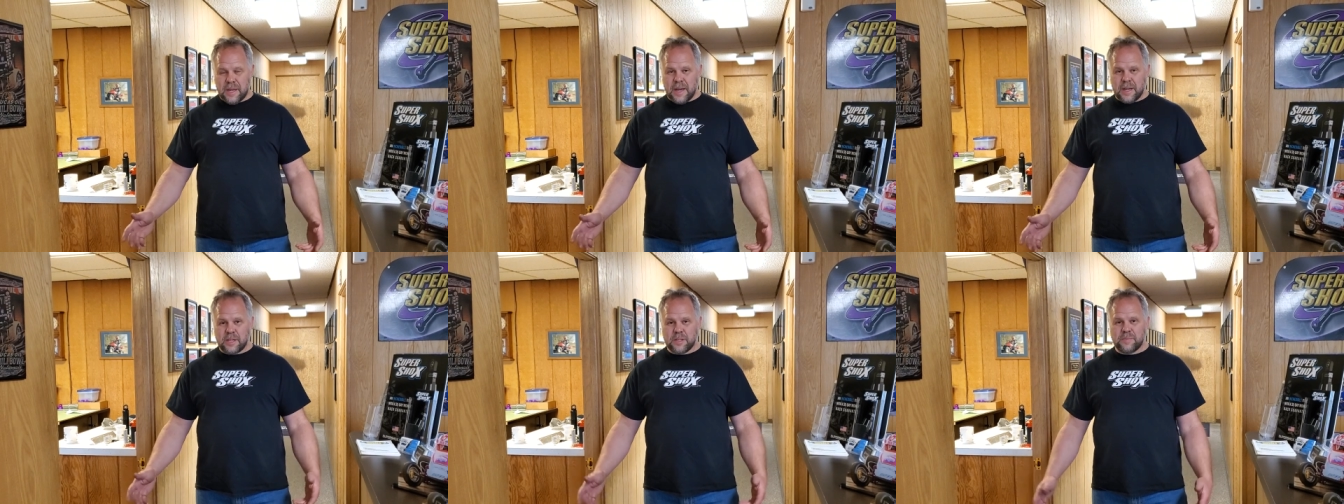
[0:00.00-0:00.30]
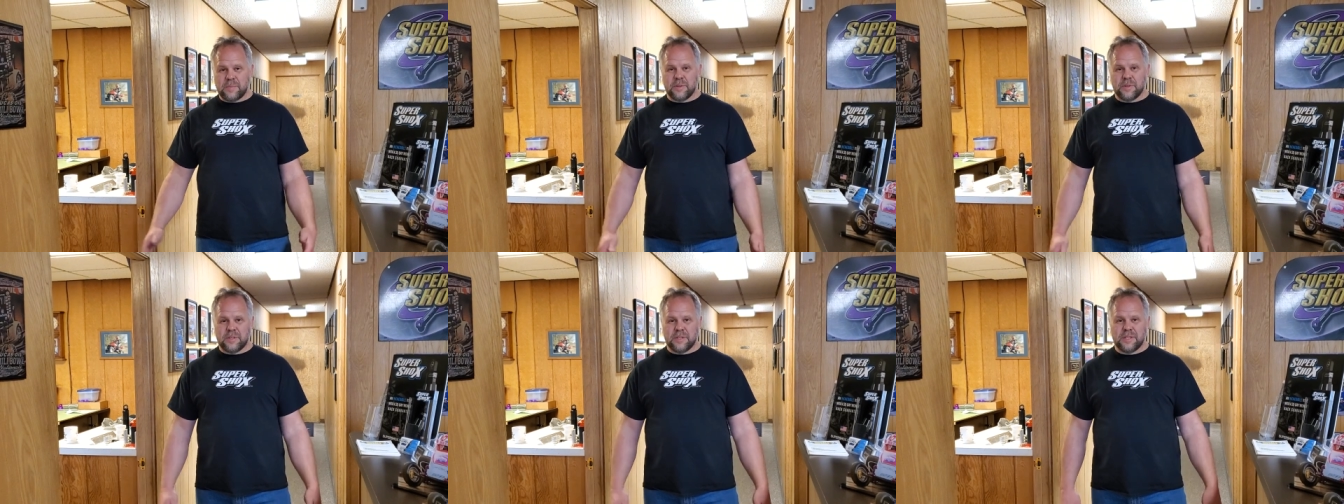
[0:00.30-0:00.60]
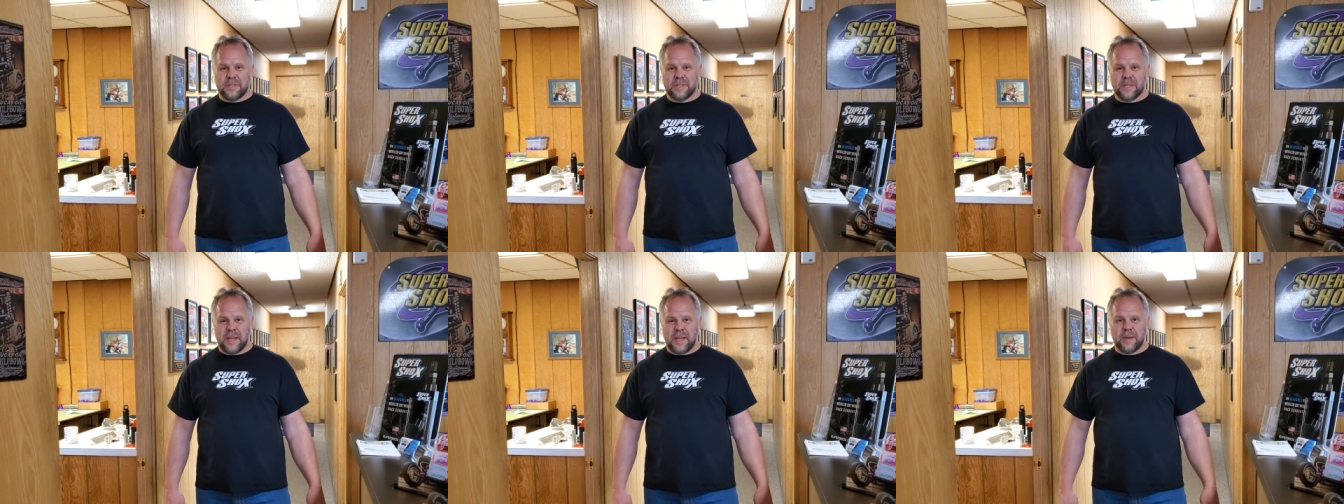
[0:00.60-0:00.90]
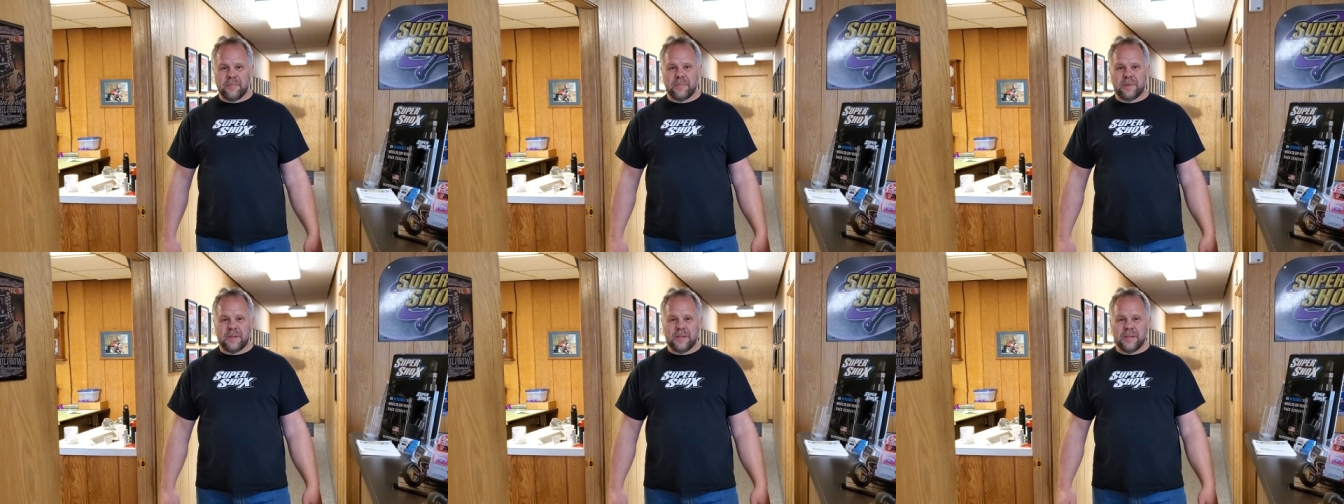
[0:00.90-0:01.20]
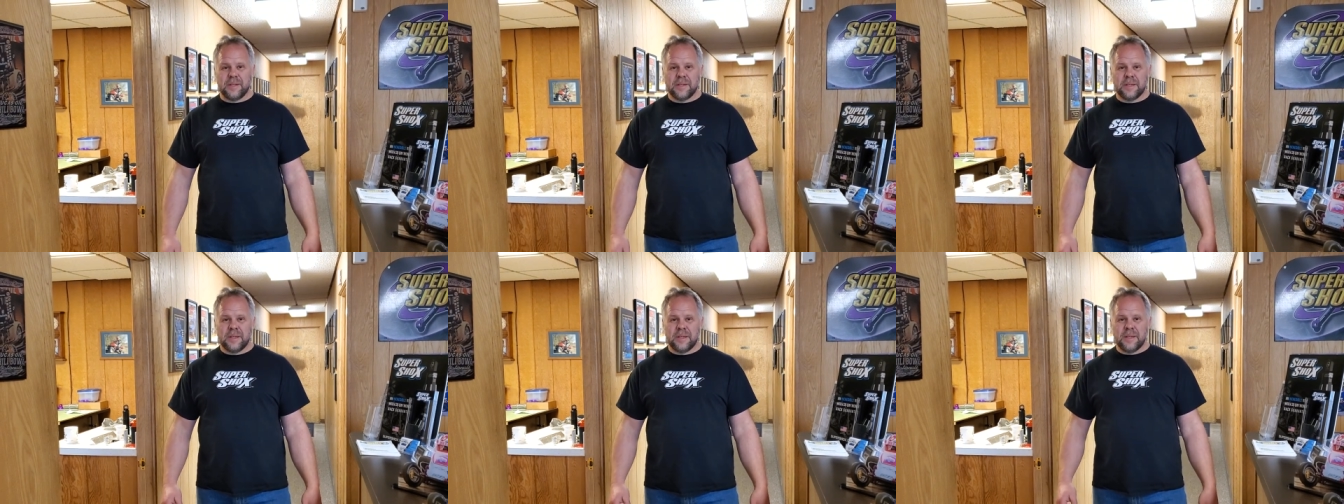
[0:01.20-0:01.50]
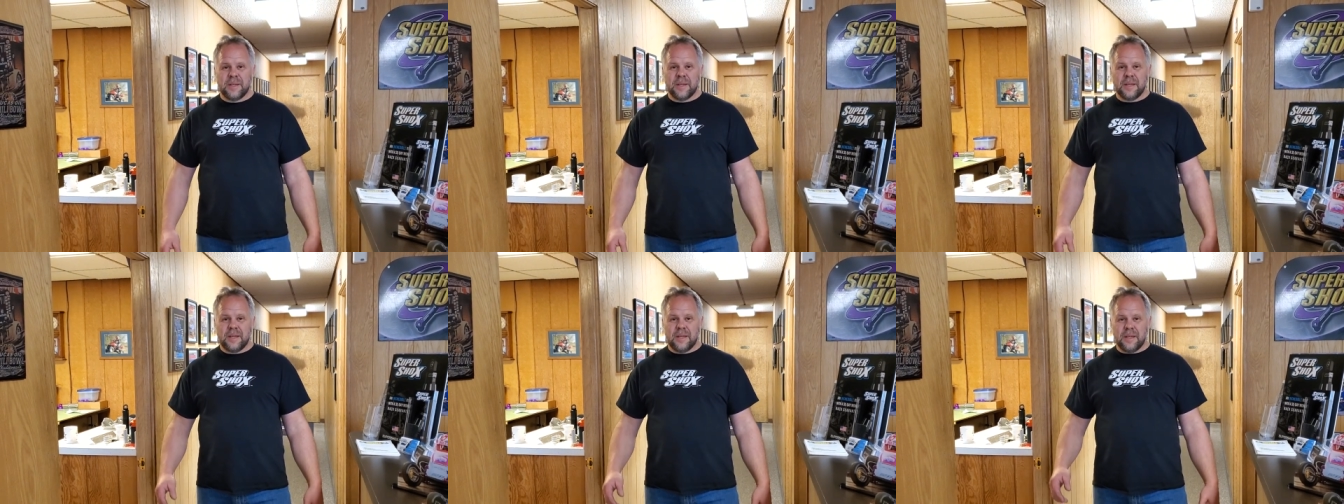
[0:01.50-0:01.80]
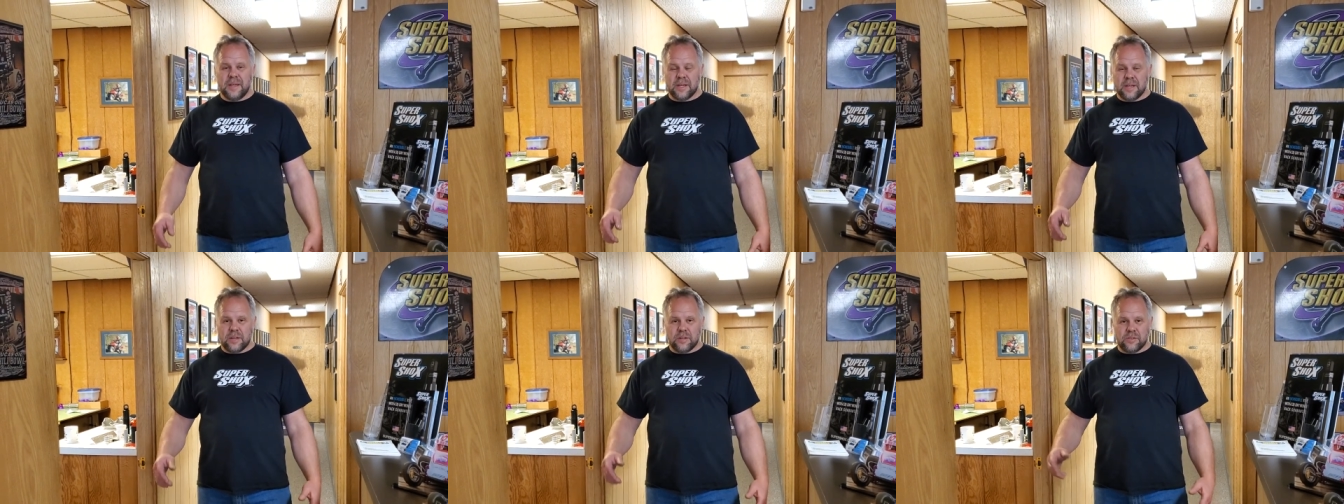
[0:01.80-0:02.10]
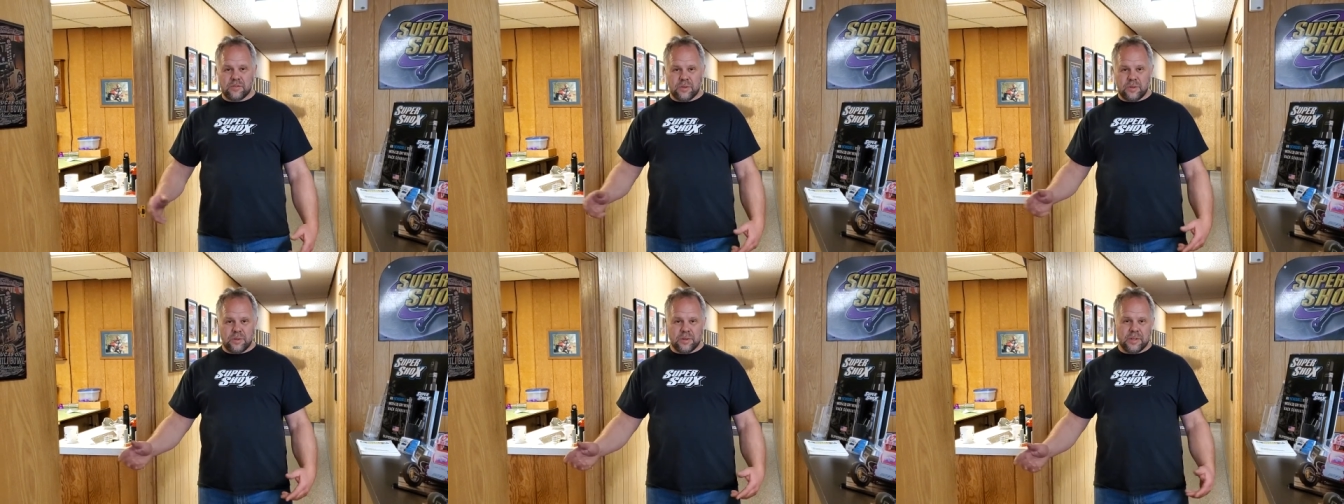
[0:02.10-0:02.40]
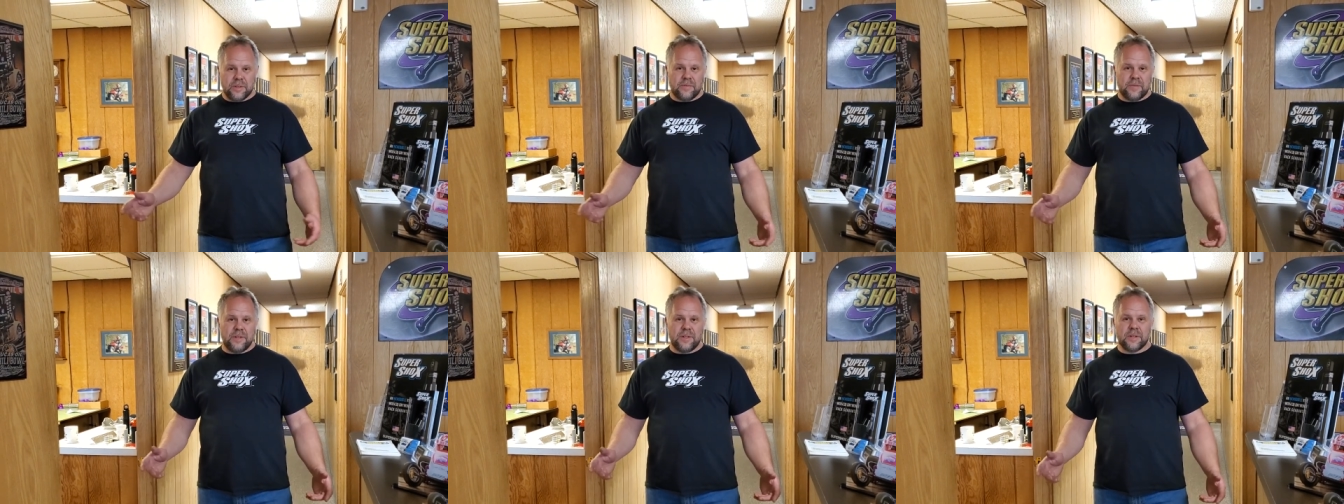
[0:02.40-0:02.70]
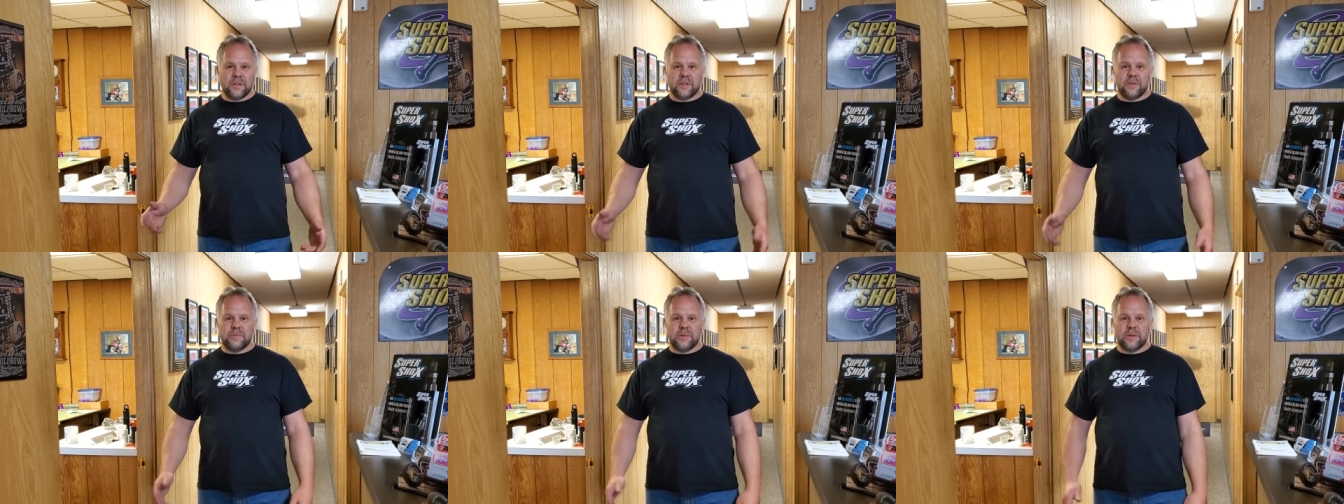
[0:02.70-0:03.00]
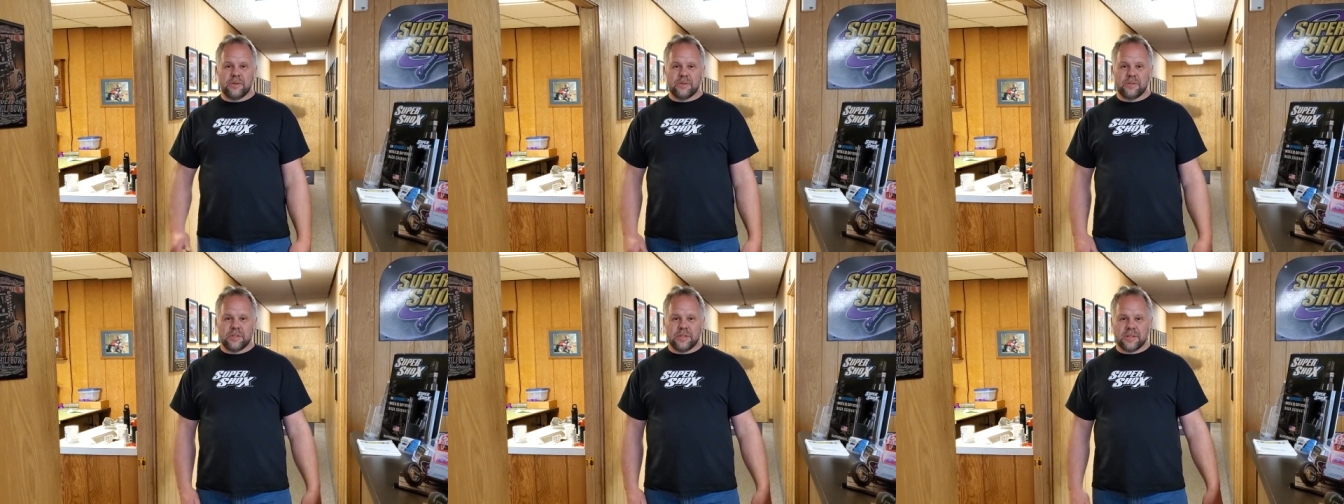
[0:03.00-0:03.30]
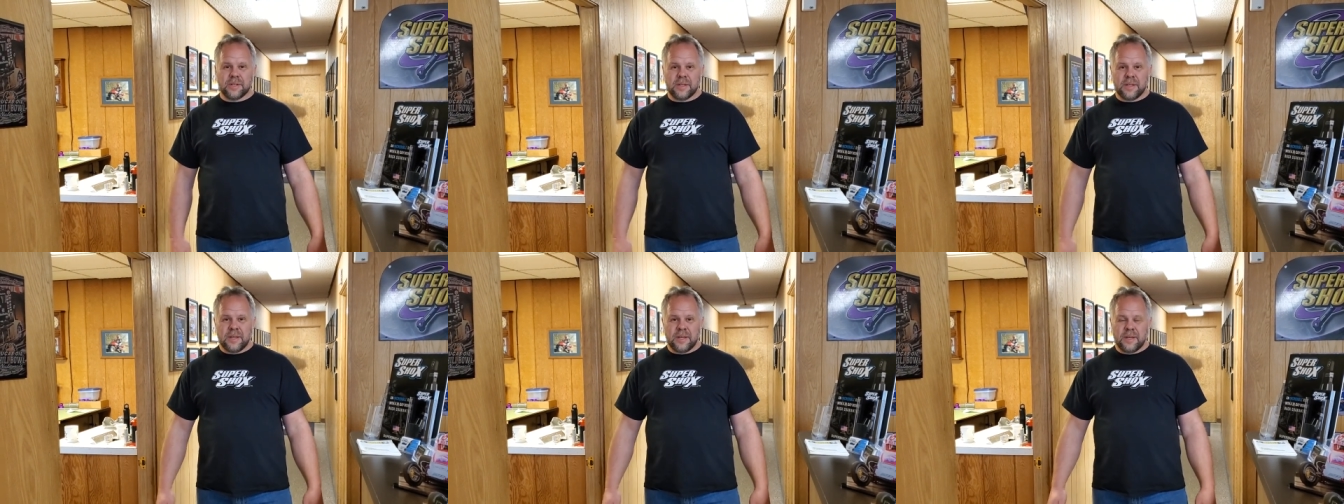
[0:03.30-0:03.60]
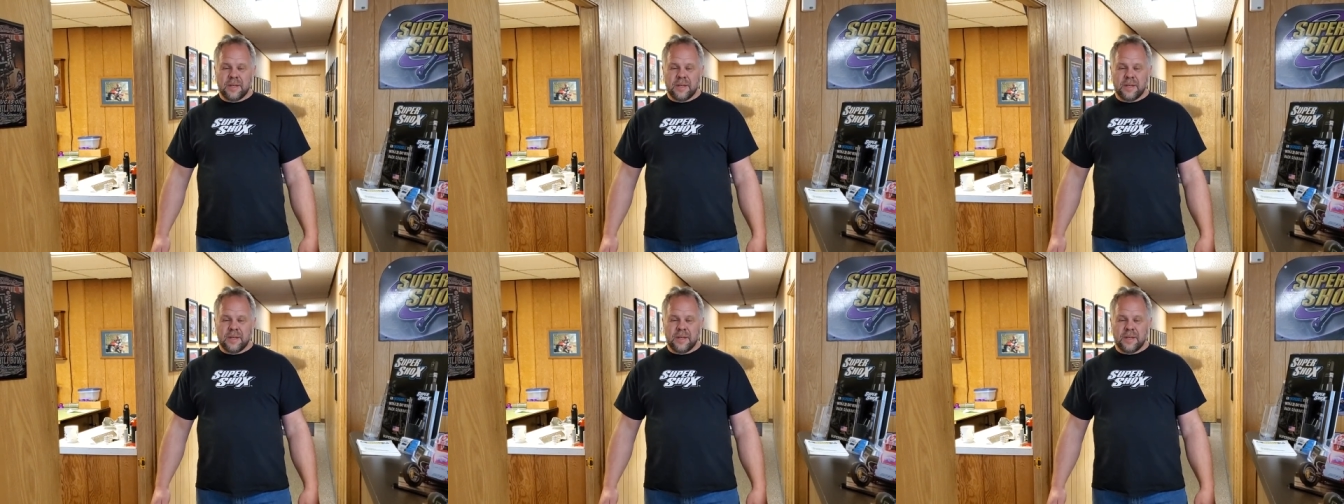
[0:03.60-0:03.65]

experts in dampening and controlling vehicle motion